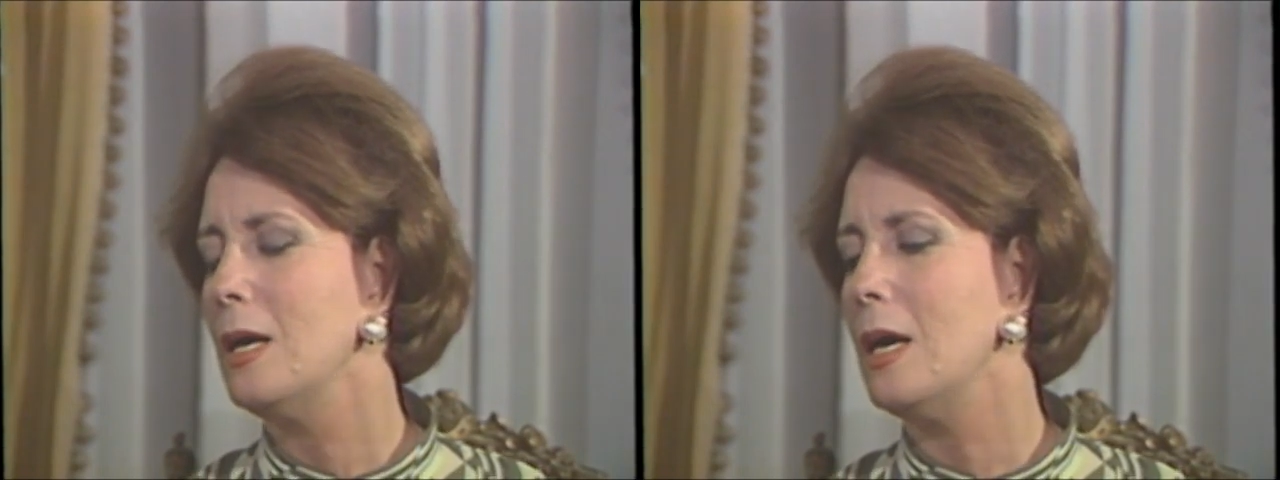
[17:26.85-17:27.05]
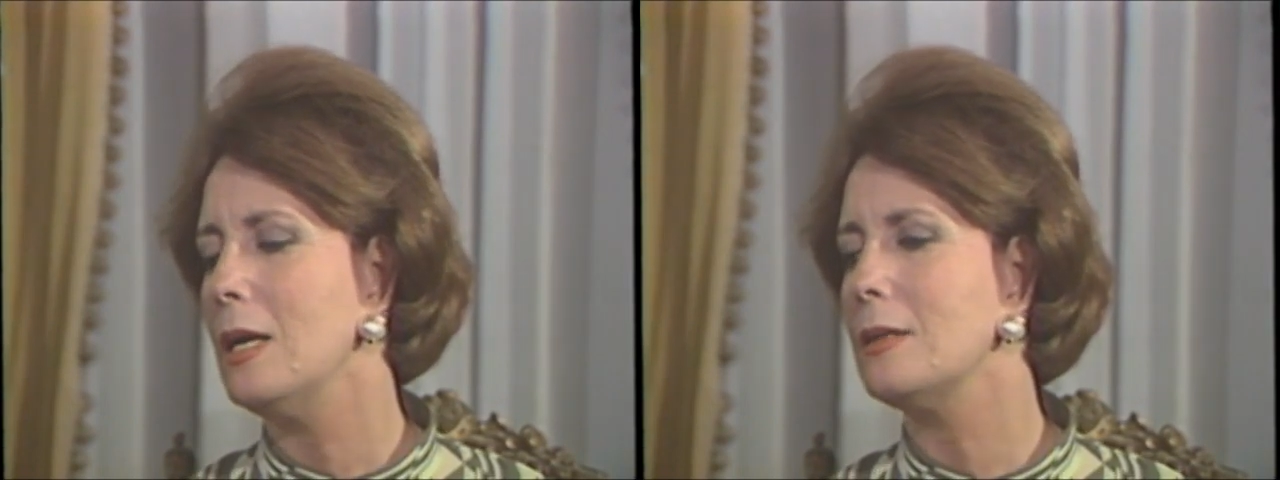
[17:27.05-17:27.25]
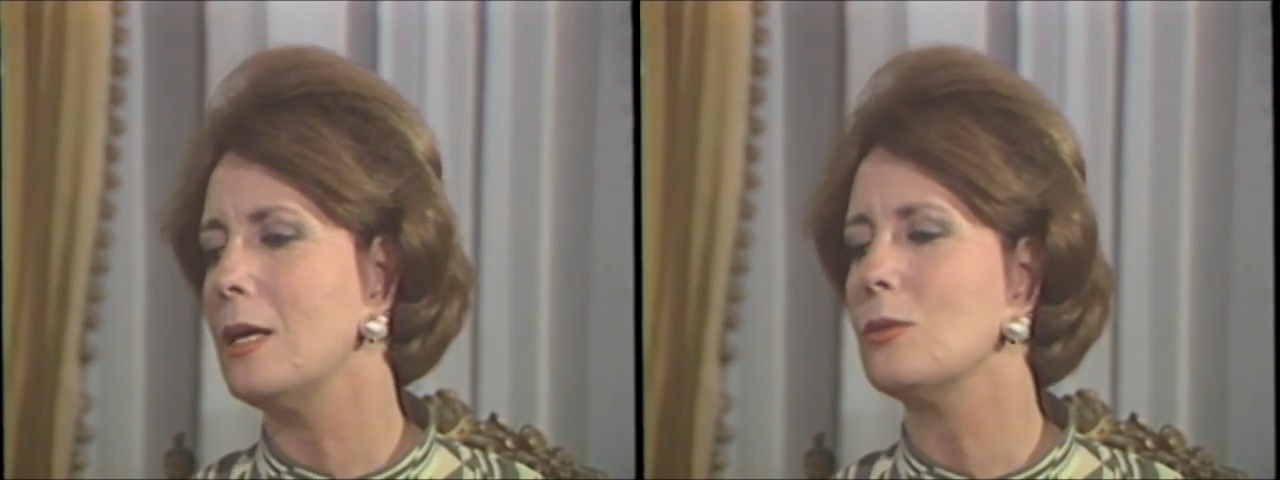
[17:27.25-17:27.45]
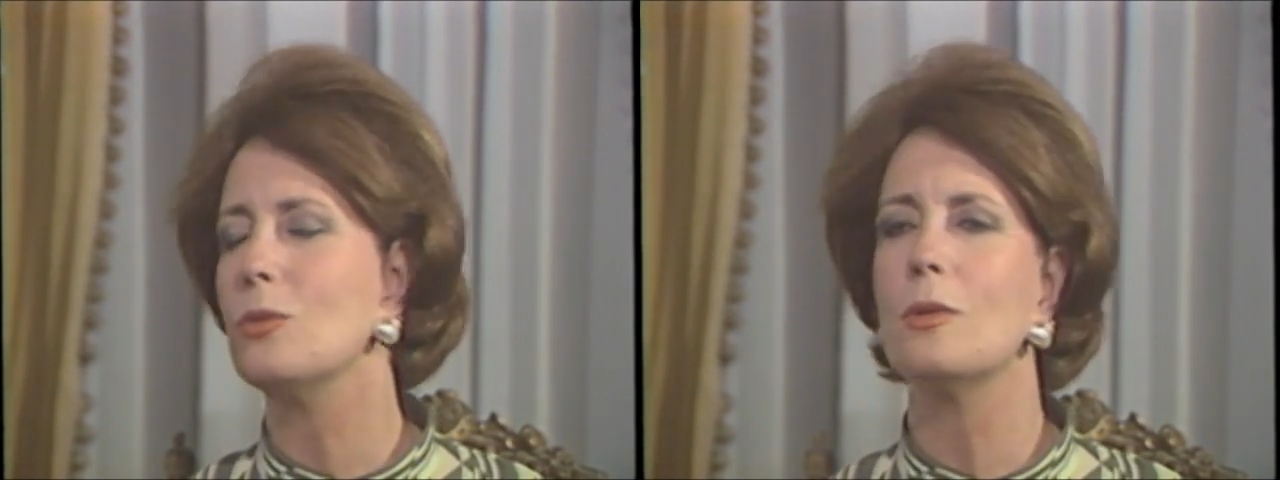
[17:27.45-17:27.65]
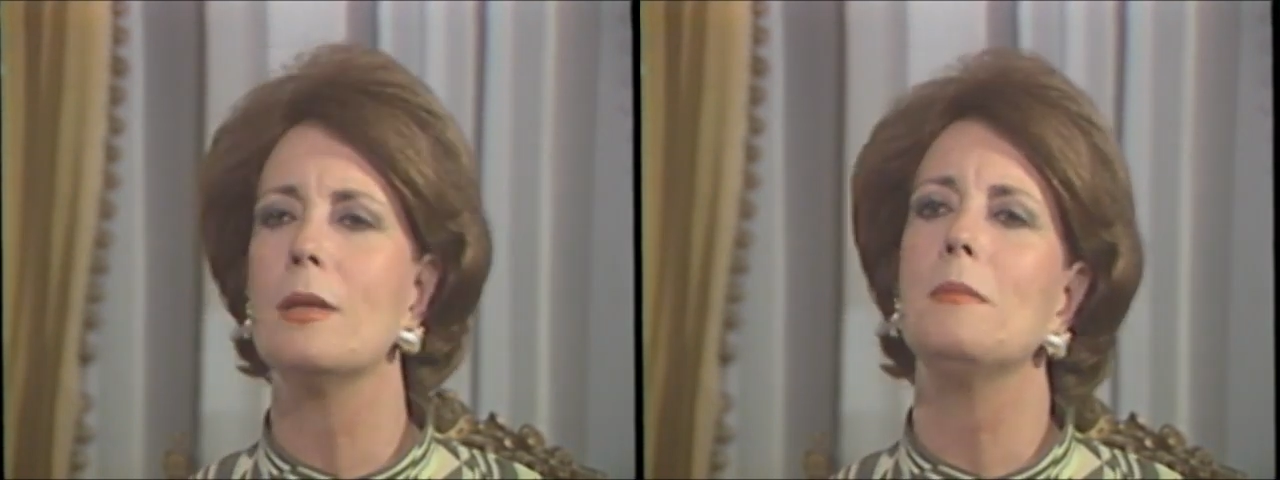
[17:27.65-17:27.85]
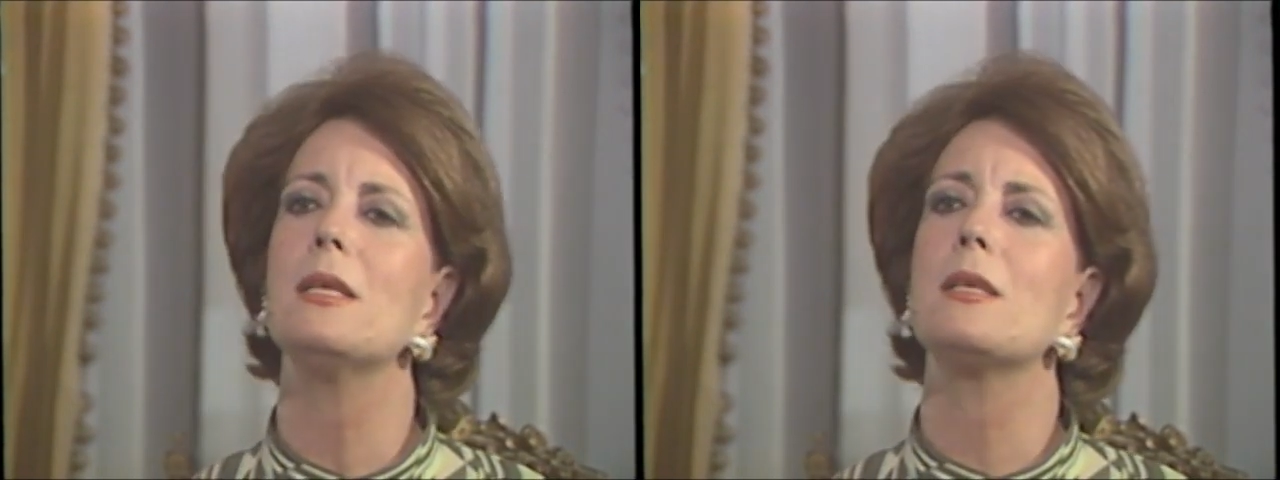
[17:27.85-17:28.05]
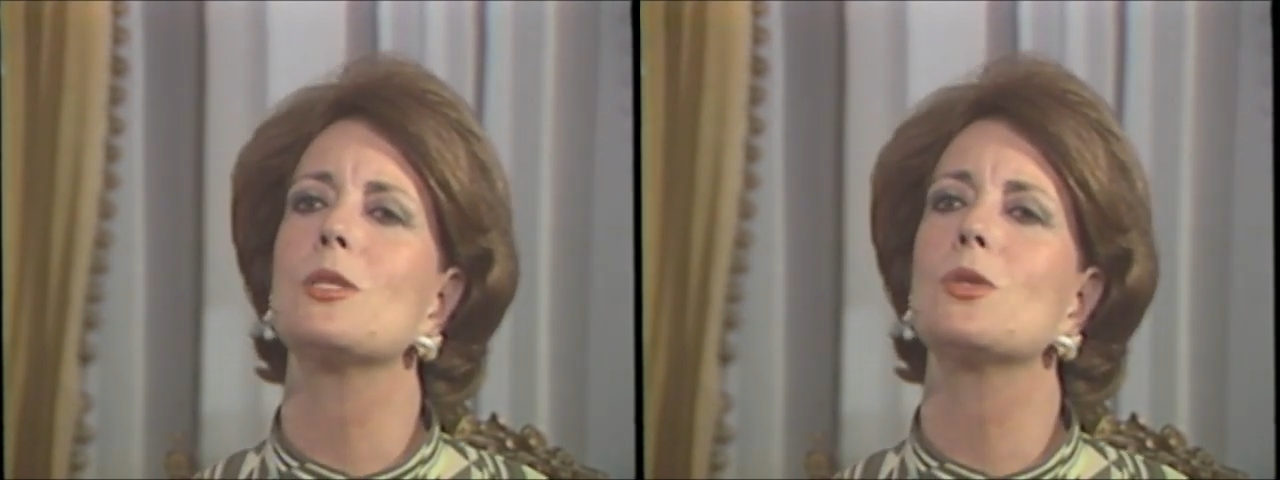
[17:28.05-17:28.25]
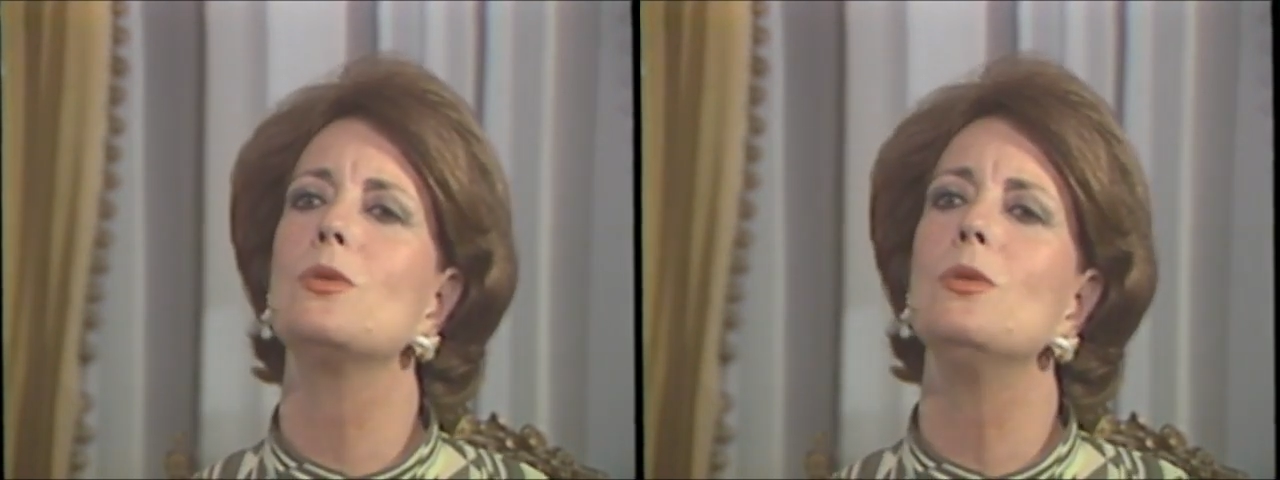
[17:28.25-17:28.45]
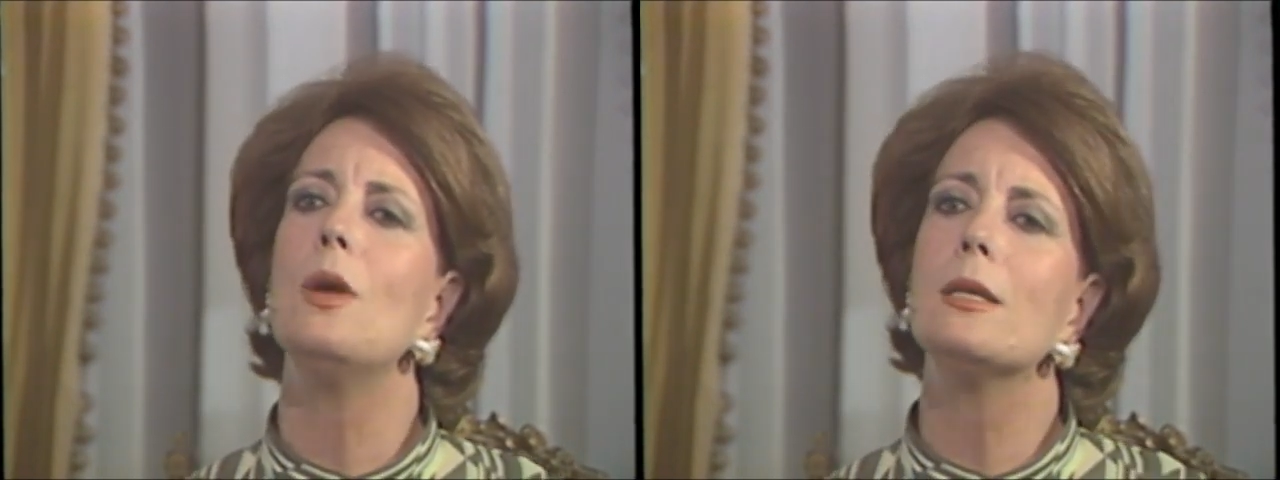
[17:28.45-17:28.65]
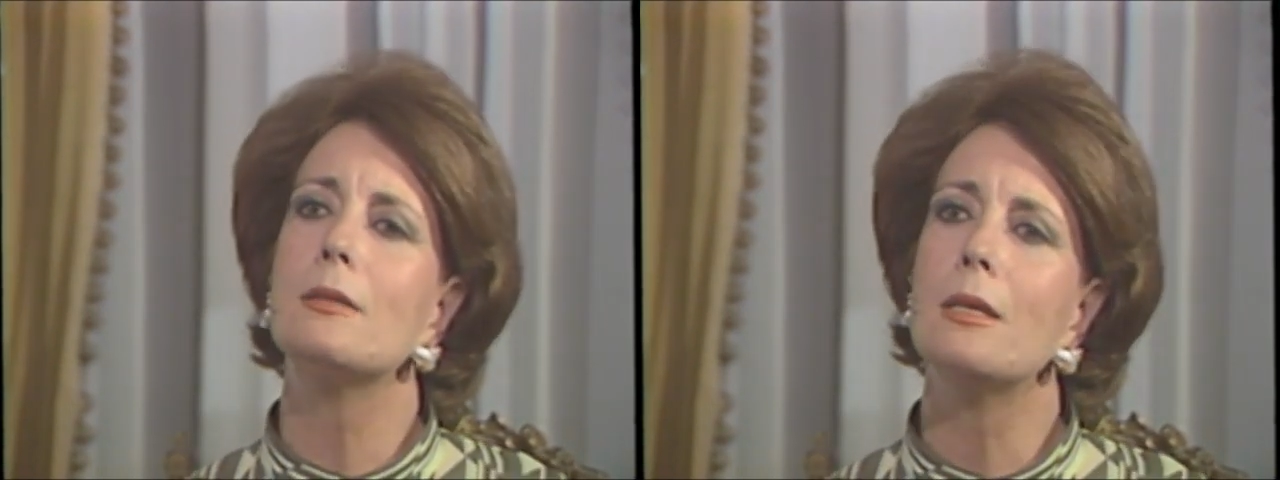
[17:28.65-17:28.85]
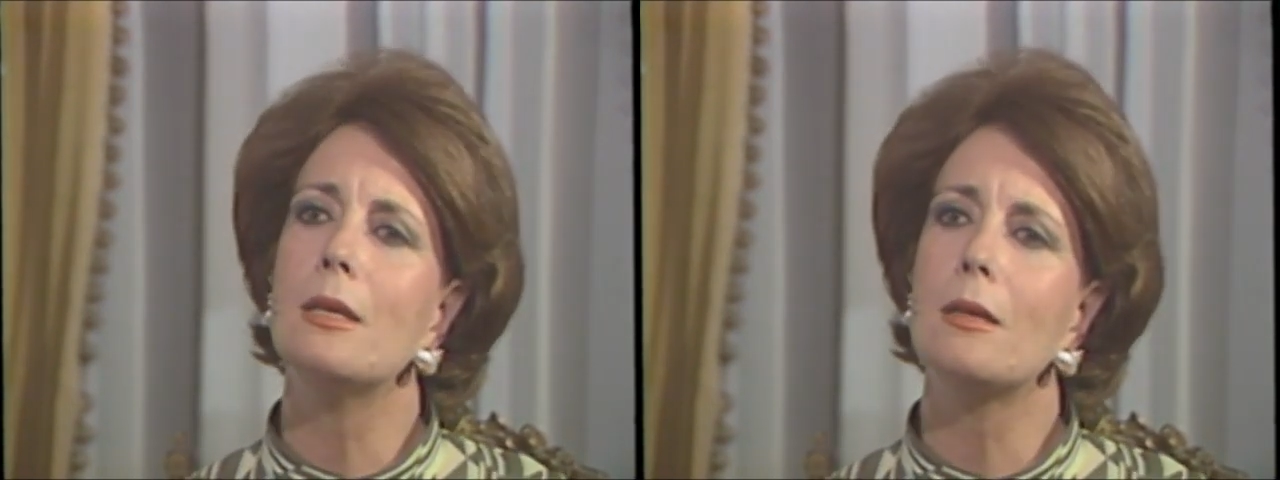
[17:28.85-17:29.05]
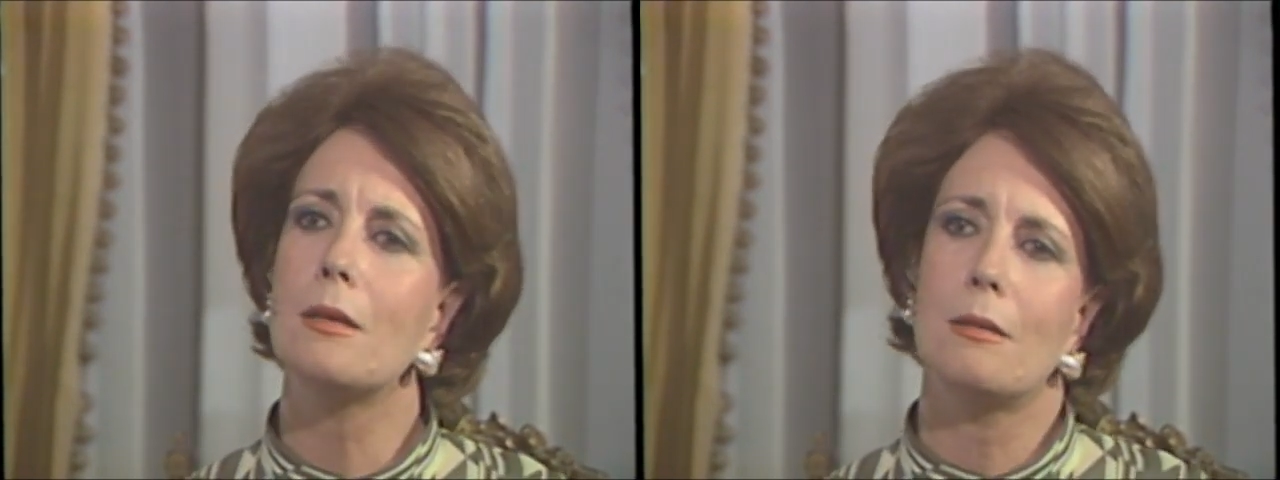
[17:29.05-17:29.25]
And I told them, let us go and take